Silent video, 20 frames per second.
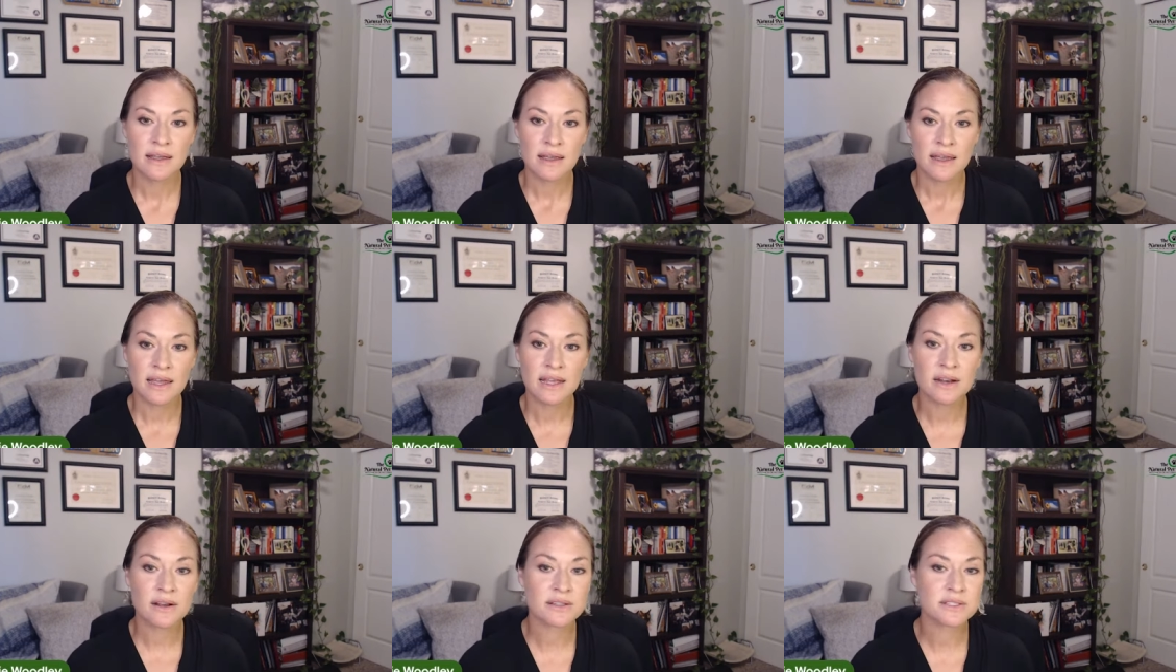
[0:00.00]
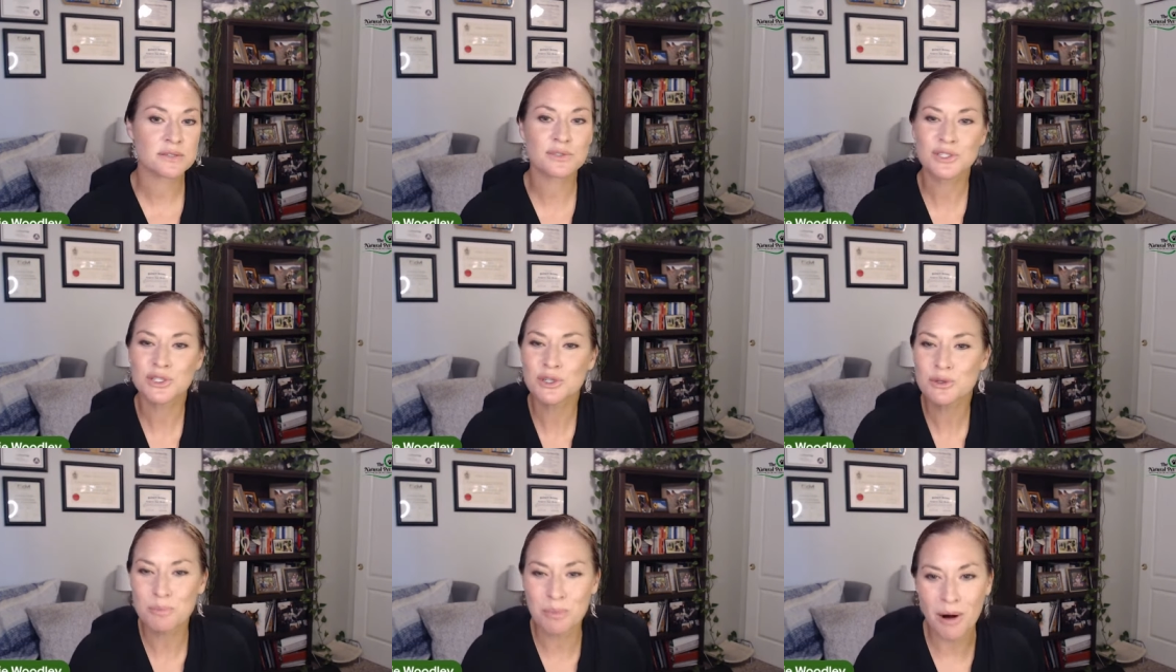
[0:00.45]
And also
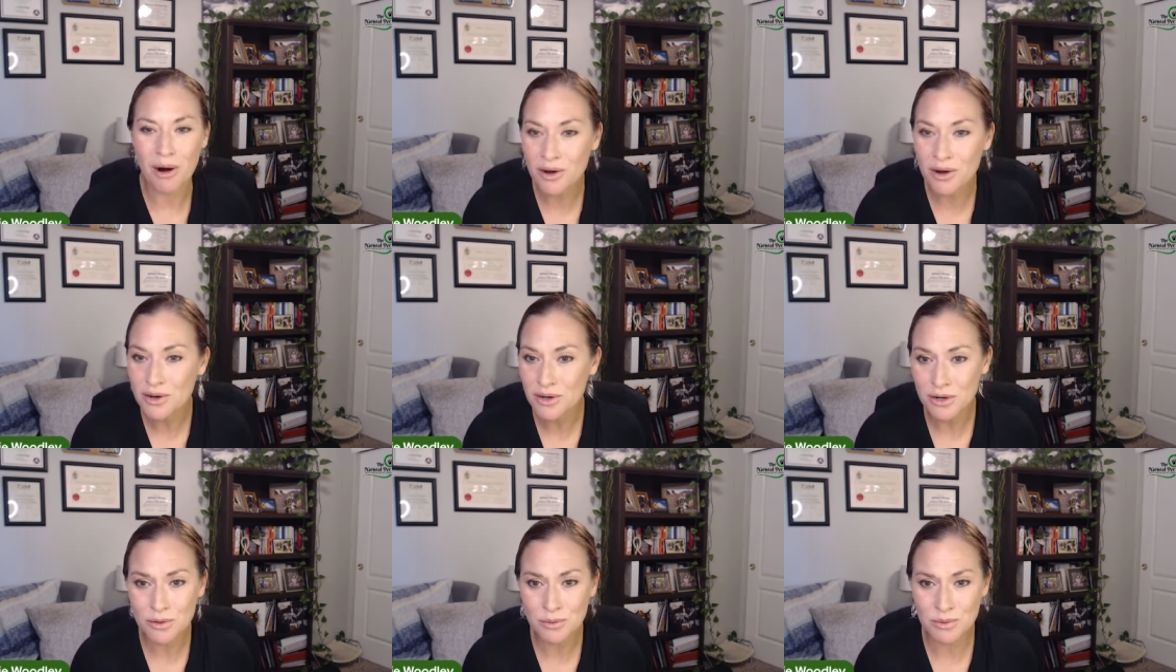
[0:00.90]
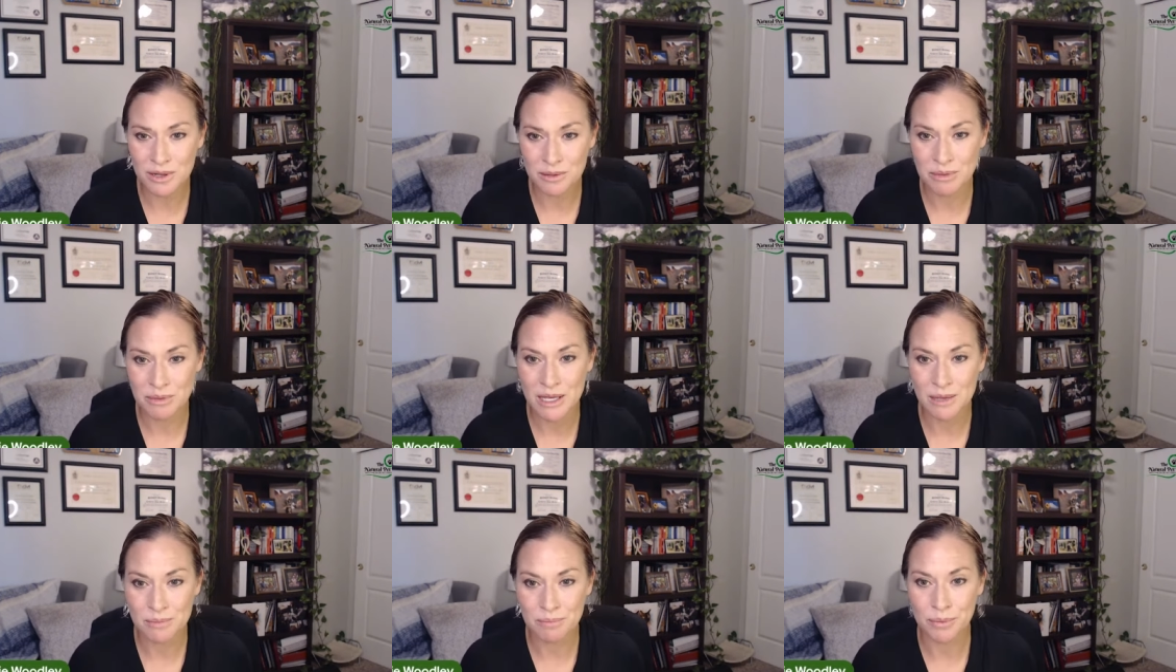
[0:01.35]
to partner with
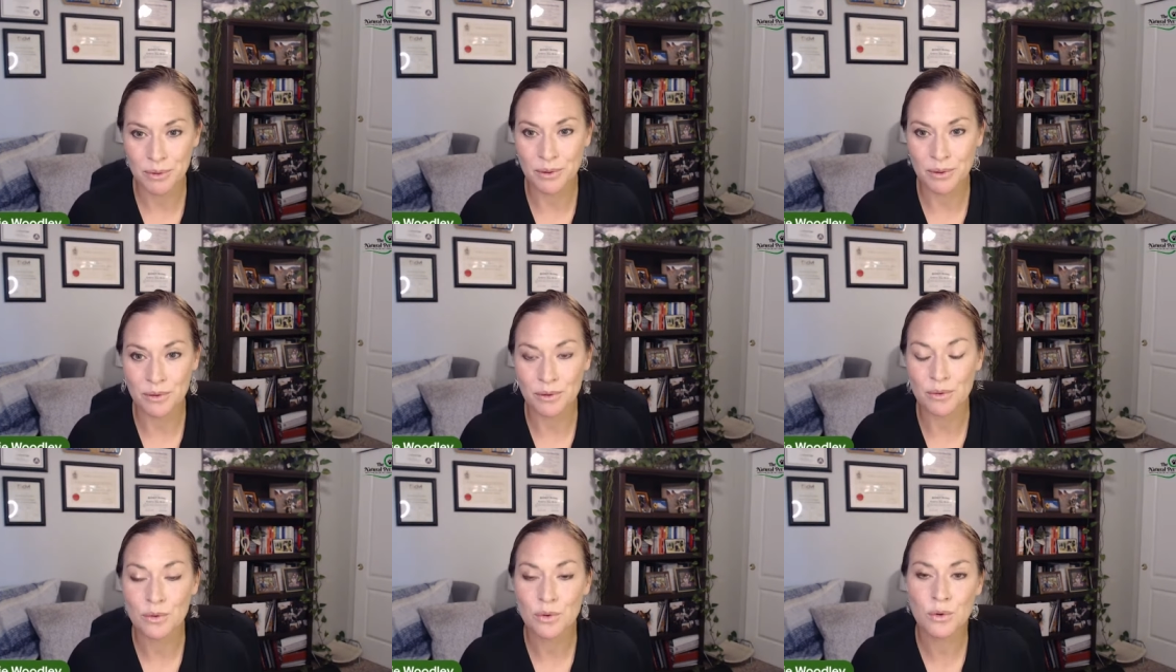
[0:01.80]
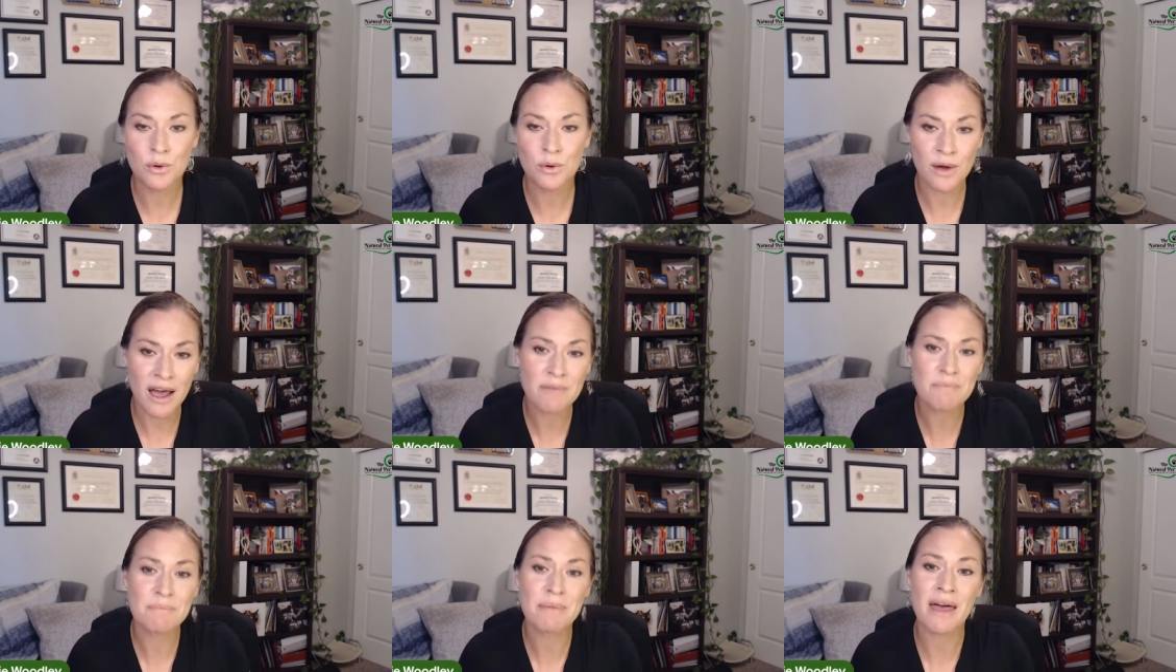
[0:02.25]
people who
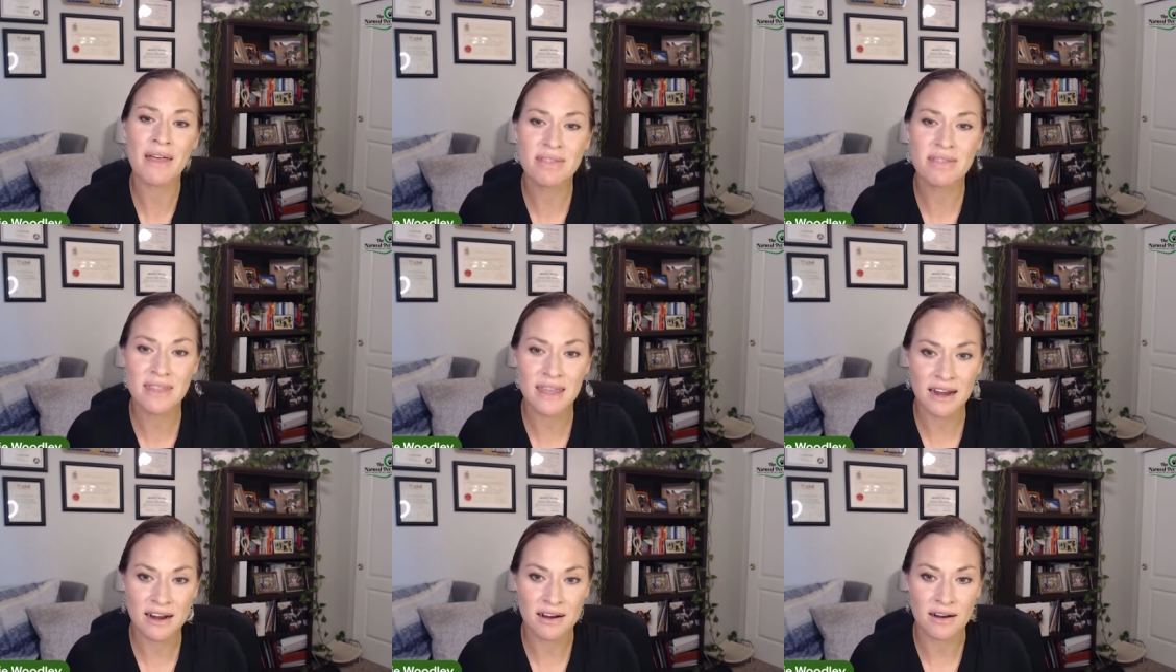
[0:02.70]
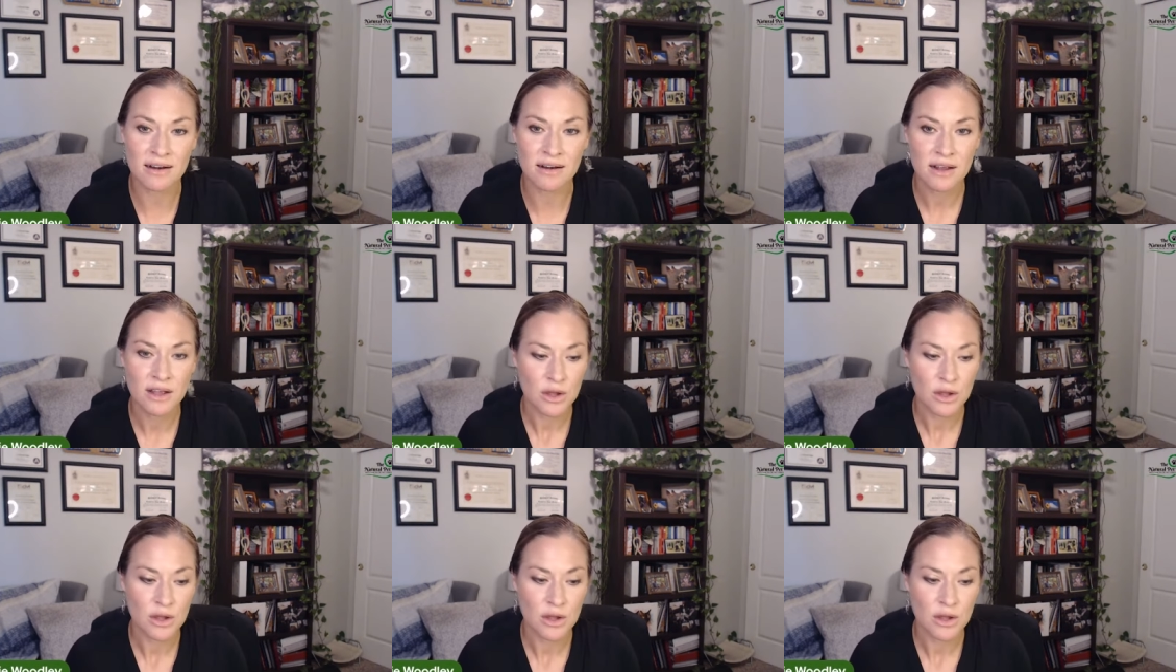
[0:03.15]
have been there,